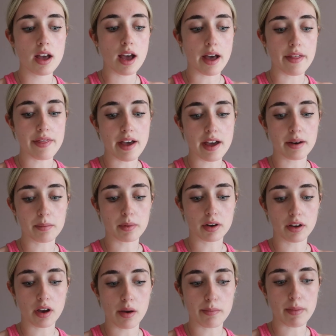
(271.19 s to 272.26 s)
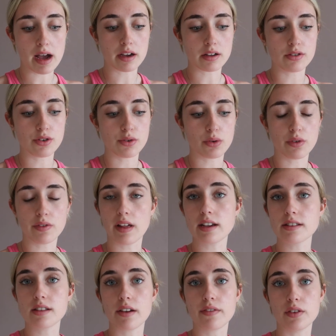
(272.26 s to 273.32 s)
and then I'm going to come back and do all of that
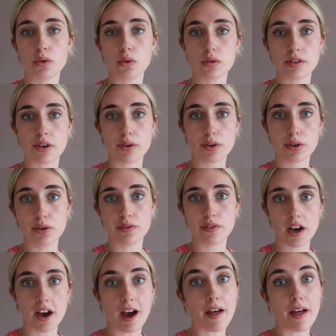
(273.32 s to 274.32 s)
stuff and also hoover